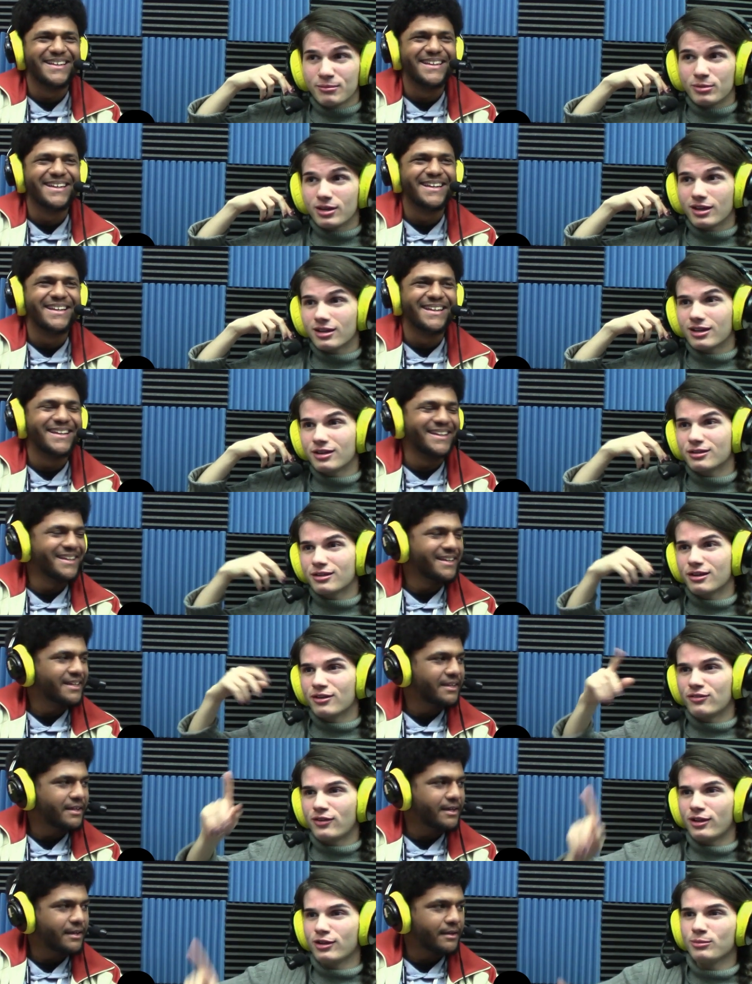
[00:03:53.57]
Speaker 1: yeah, guys, uh,
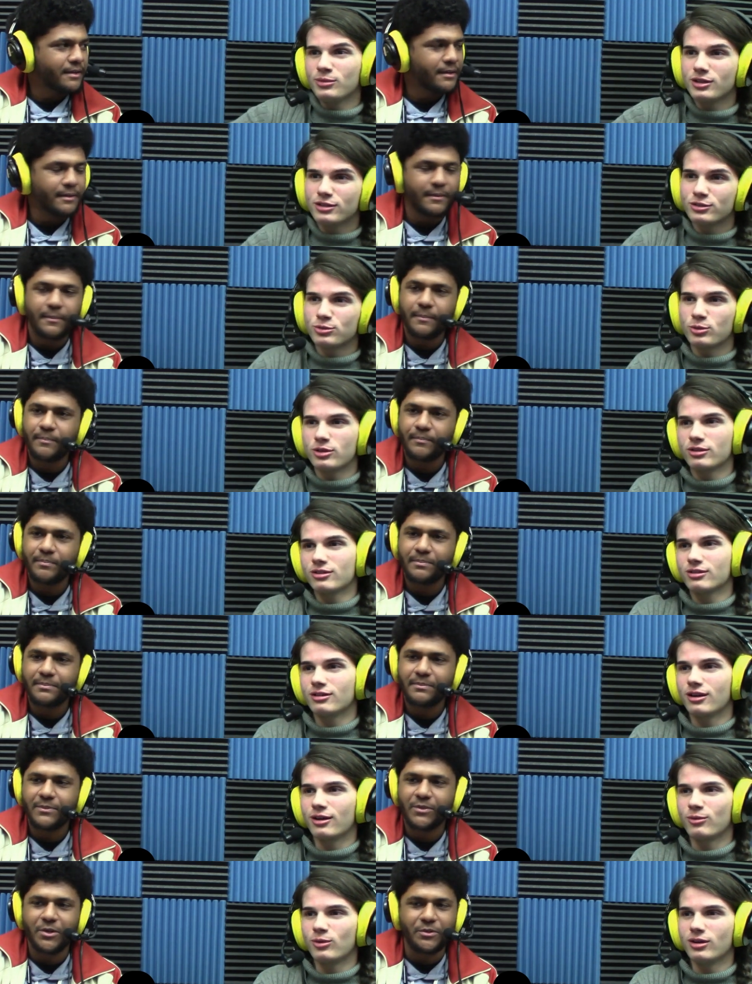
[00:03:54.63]
follow yeah. me on Twitter.
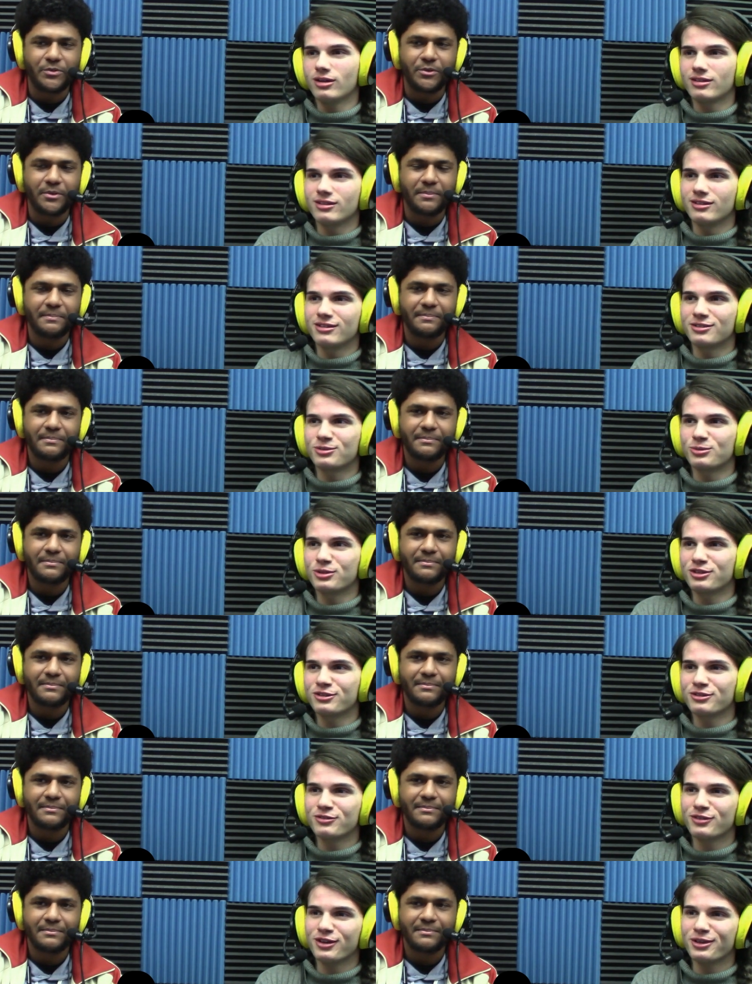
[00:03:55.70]
I Don't want do uh,
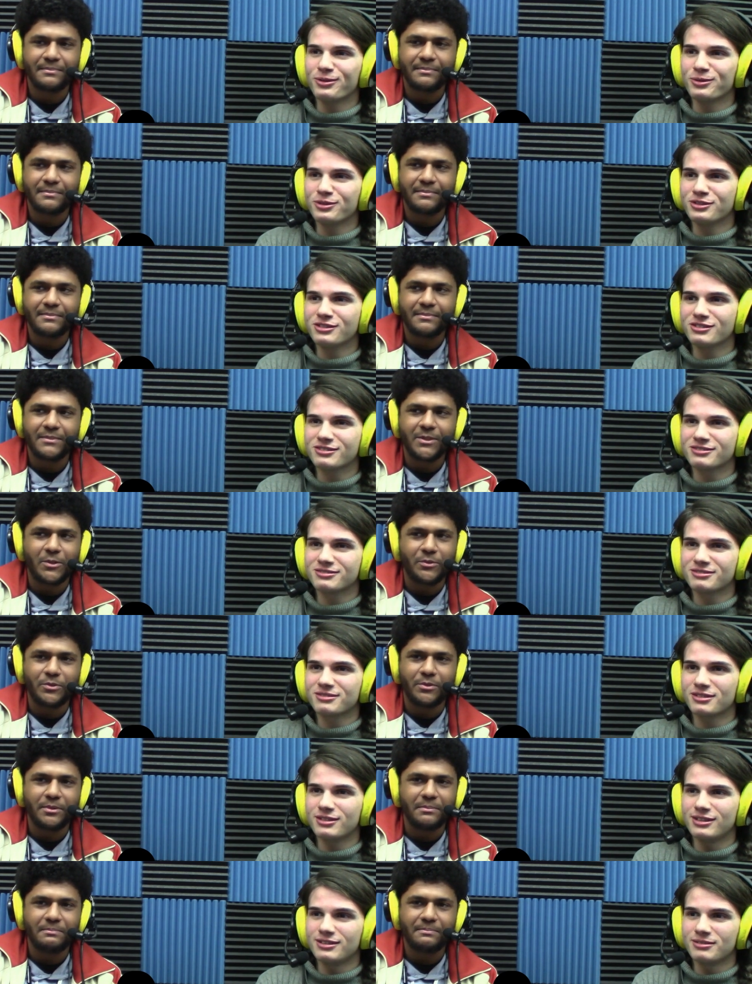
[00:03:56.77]
Twitter followers. Don't do
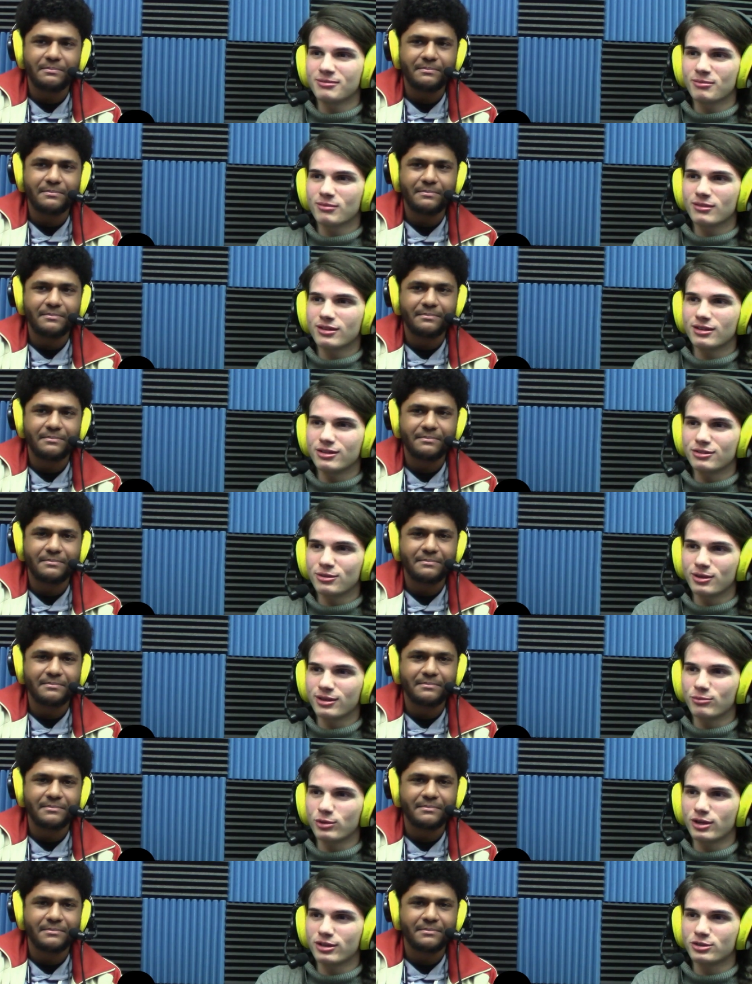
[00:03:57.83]
it. So I,
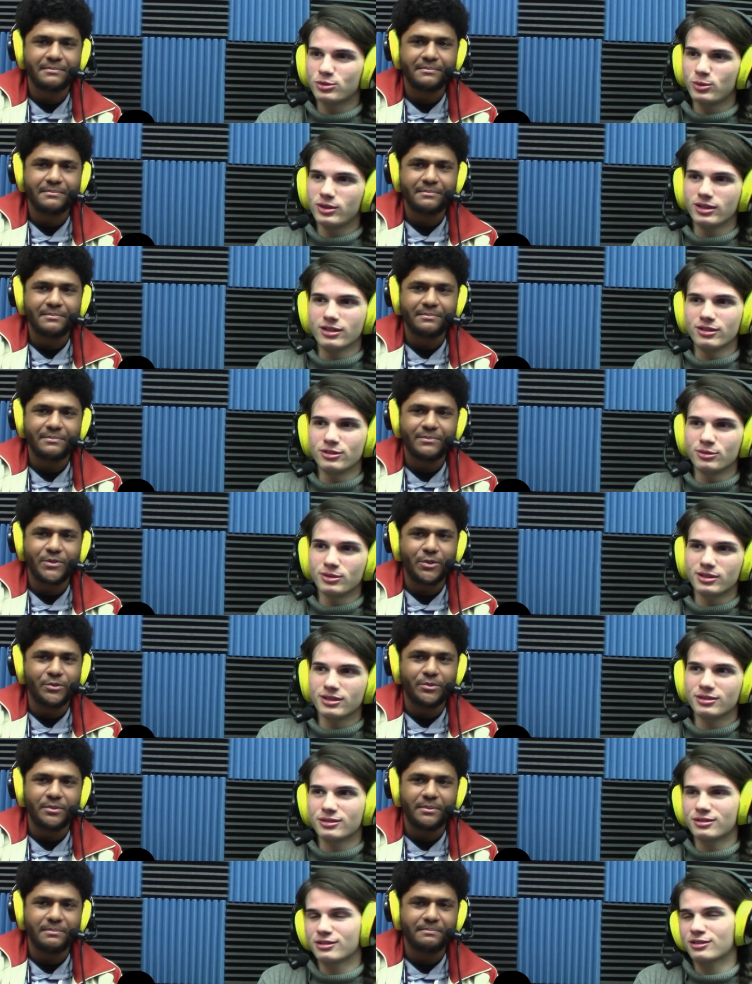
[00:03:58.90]
when I tweet at you, in oh.
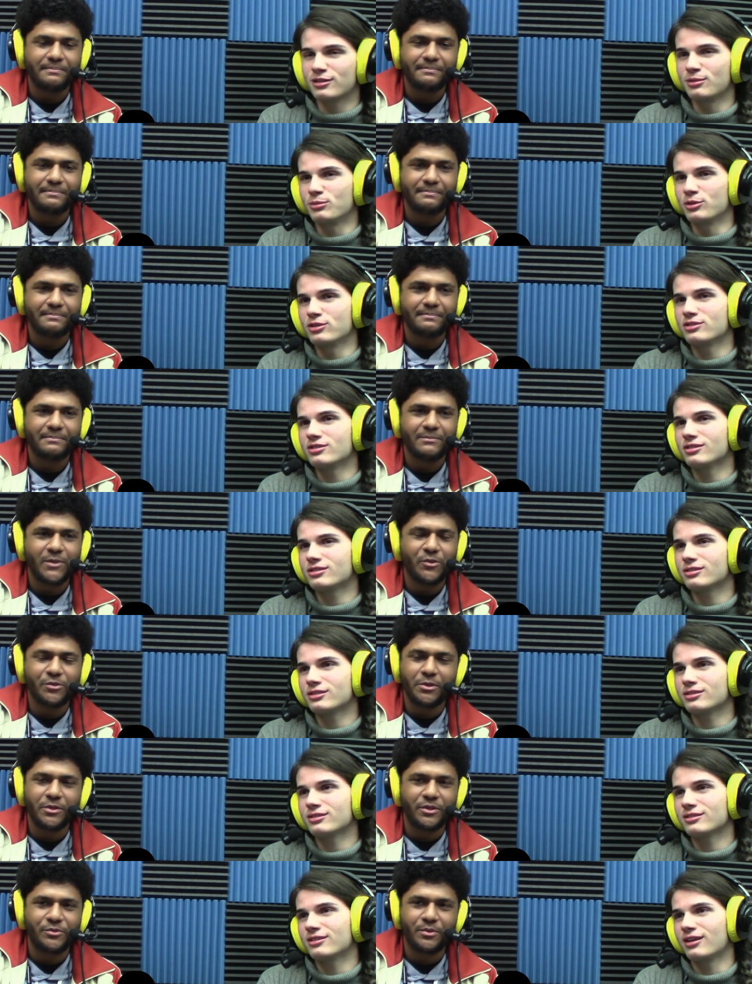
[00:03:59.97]
case it's like an emergency, his
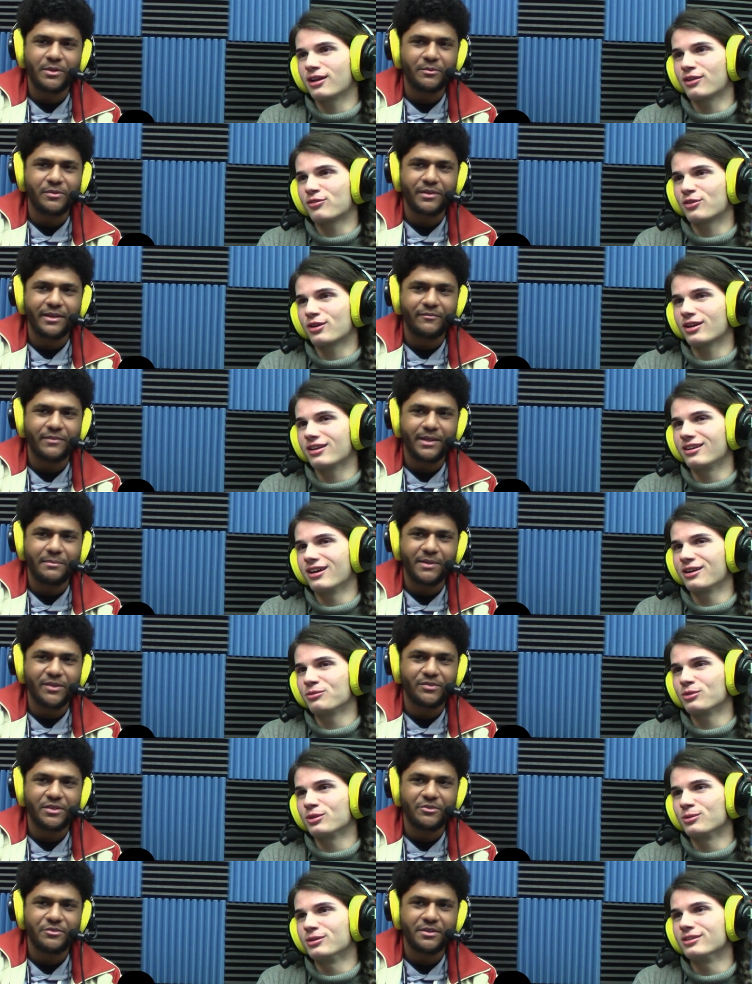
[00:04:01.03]
only tweet and I forget like
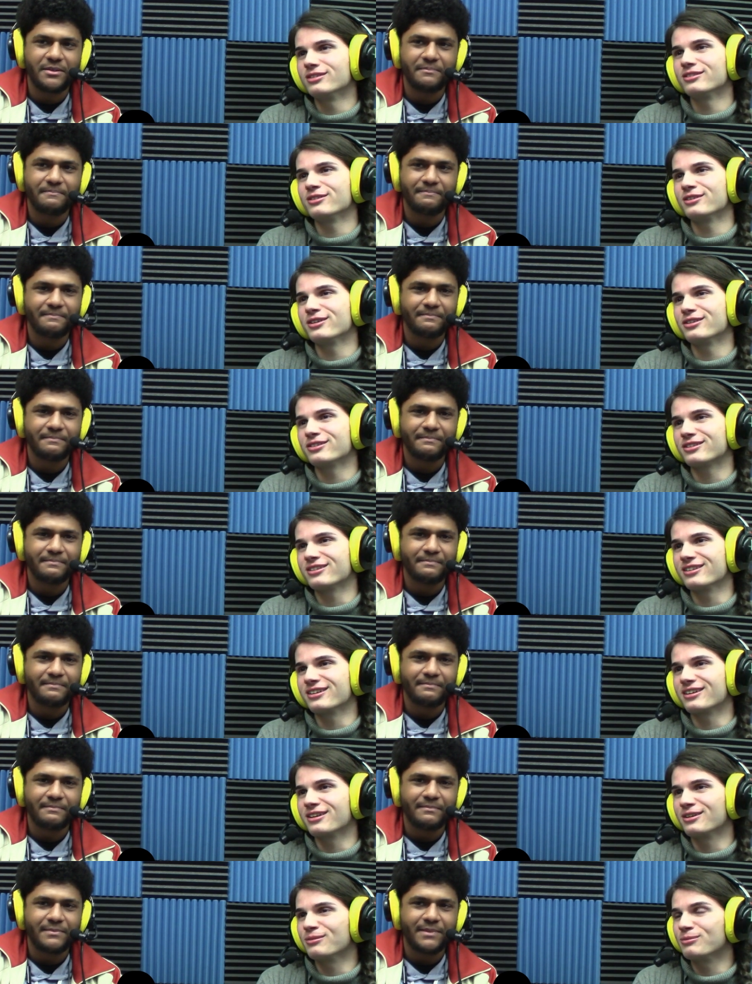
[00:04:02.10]
911, you guys can like help